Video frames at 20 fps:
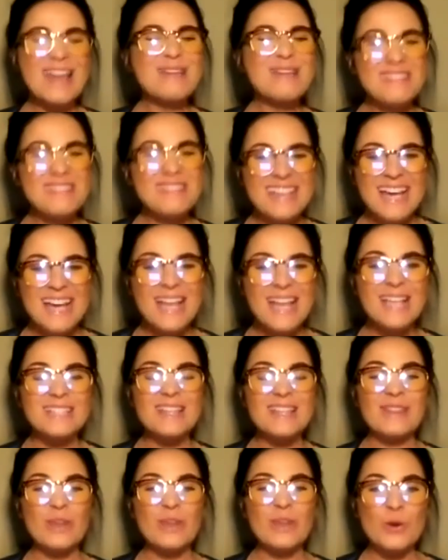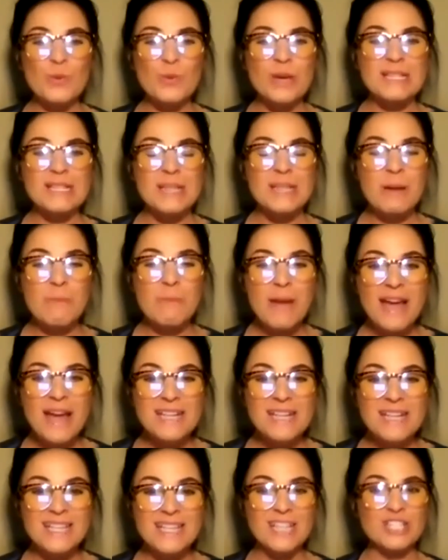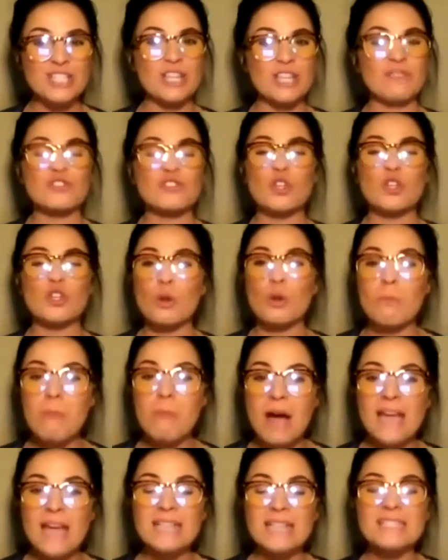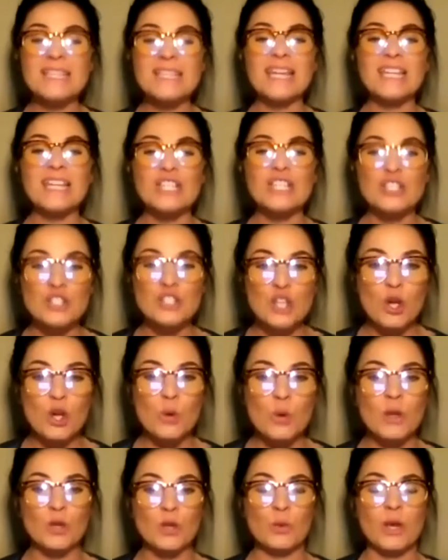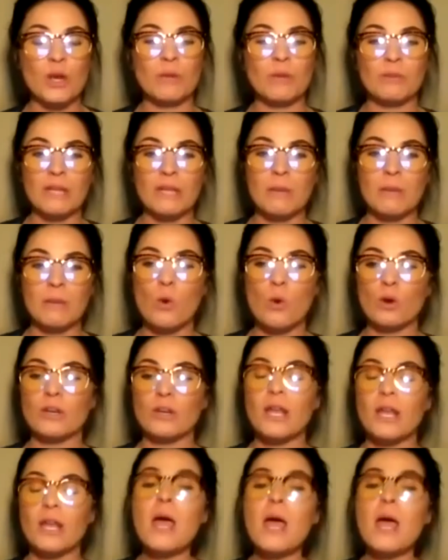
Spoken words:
Because there was a mindset shift. So your mindset is so incredibly important.